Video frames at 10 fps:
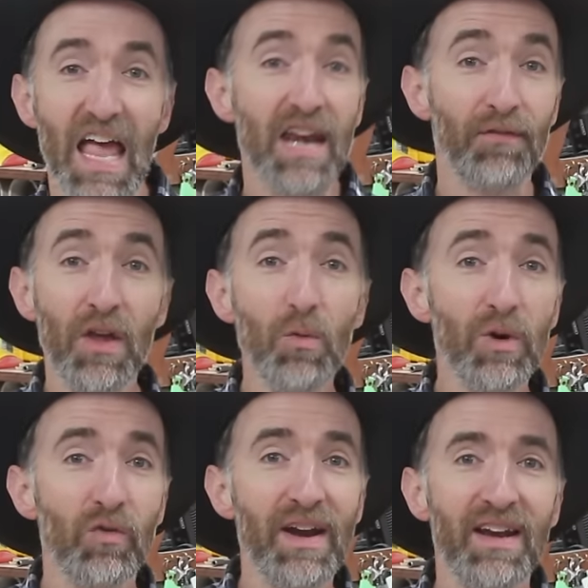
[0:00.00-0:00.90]
And if they were
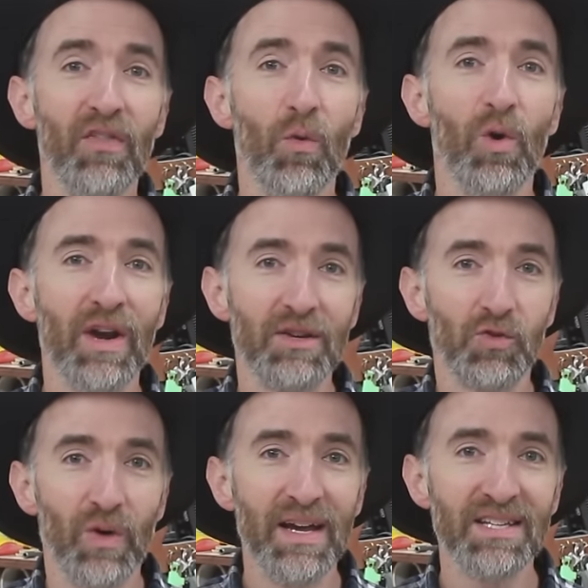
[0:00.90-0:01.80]
to write down the word
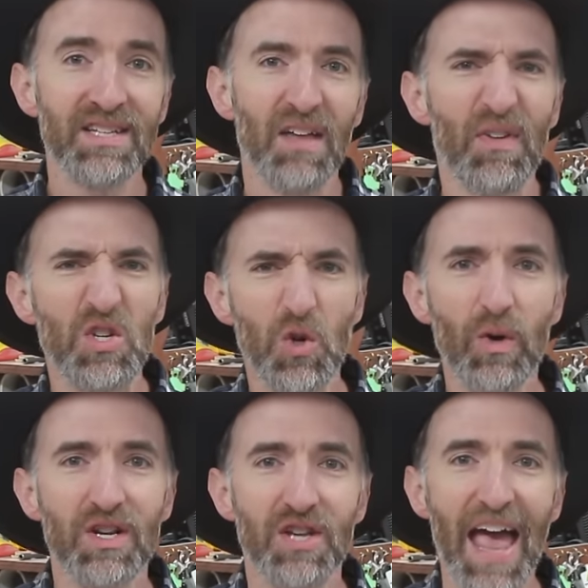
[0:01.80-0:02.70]
address, they
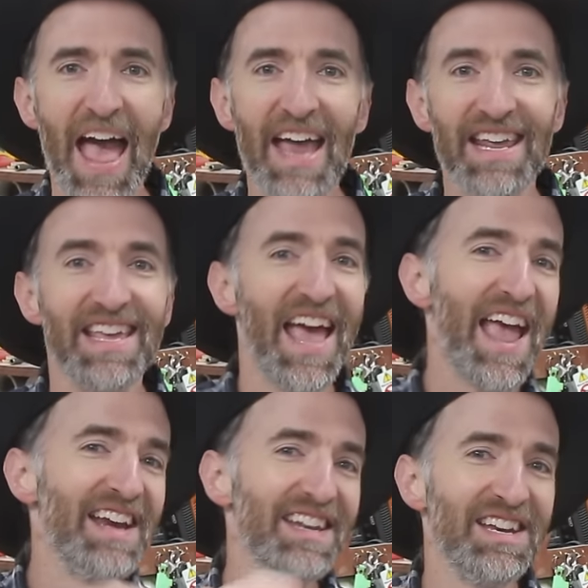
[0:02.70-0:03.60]
shorten it to ADDY,
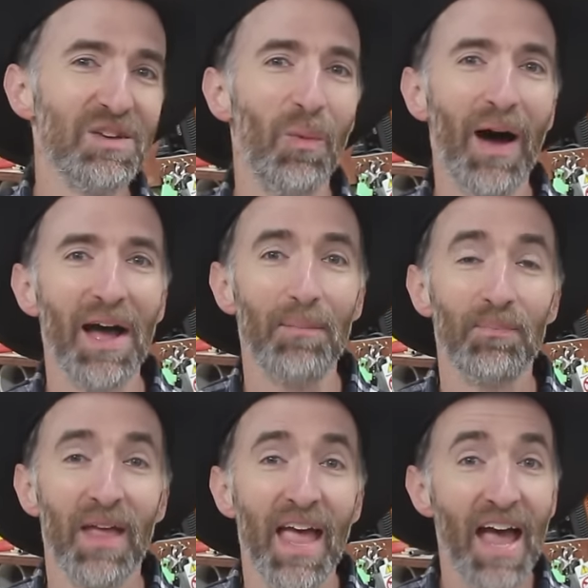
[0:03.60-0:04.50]
A-D-D-Y.
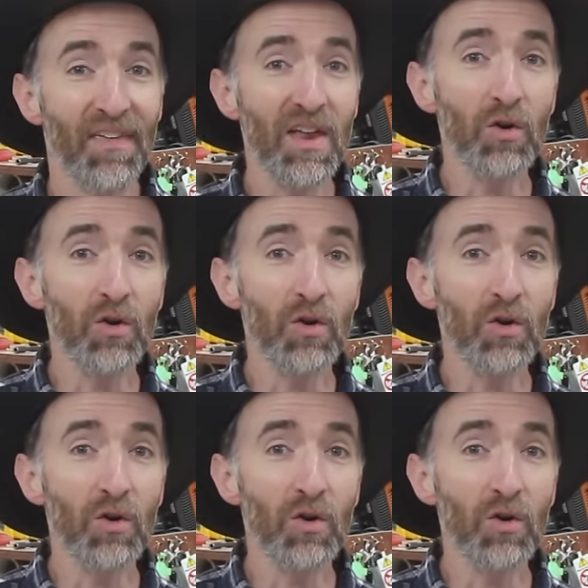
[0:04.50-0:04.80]
And they